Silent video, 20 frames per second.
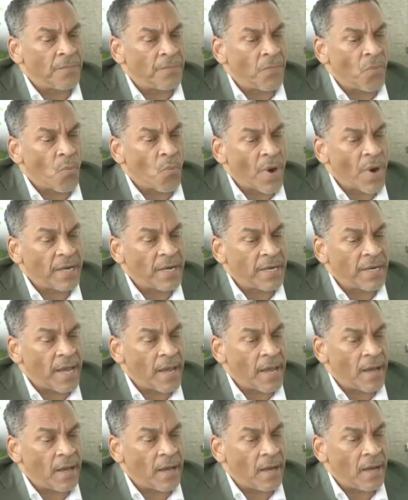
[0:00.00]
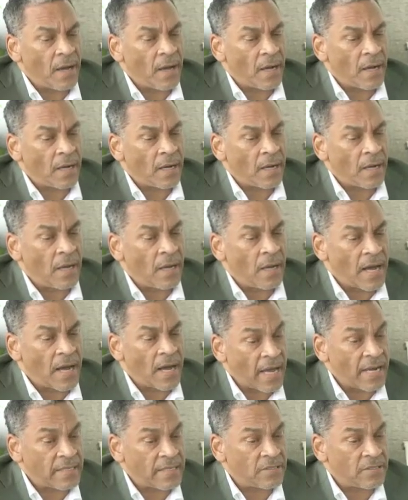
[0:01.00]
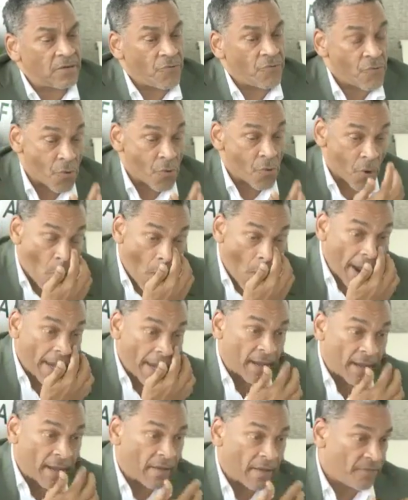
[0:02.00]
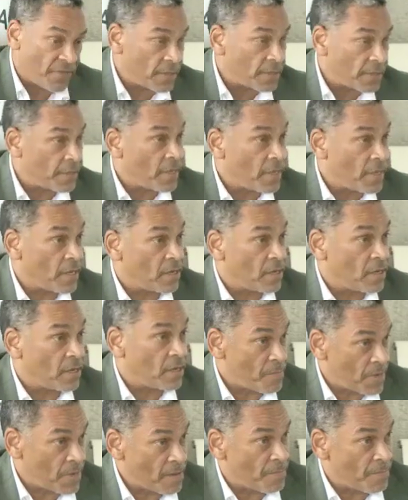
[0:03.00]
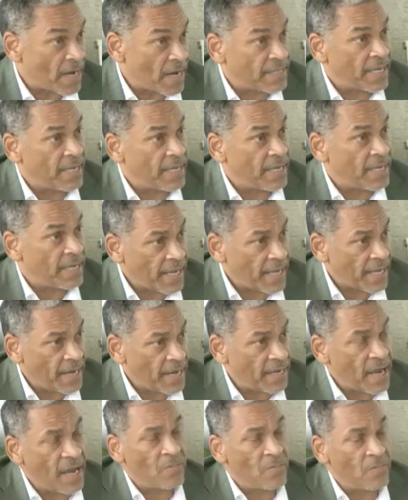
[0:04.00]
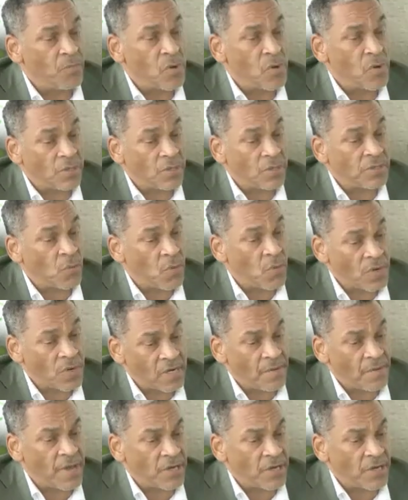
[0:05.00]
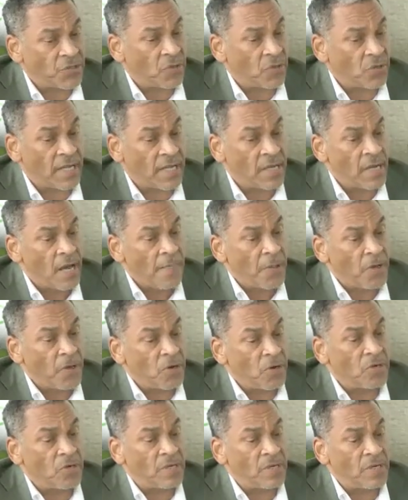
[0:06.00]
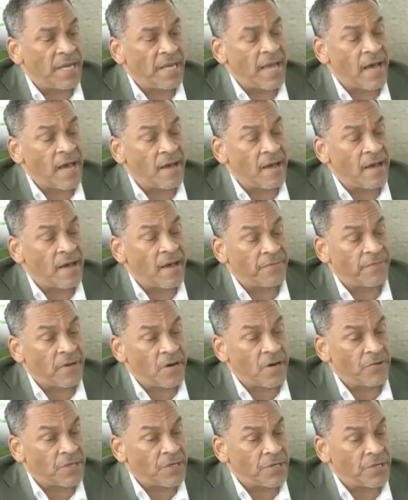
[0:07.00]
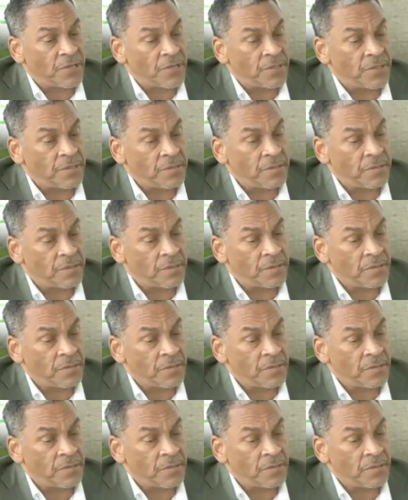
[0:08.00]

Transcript: when our clients require their funding or their money back, they can get it. And we also wanted to make sure that not only they have a return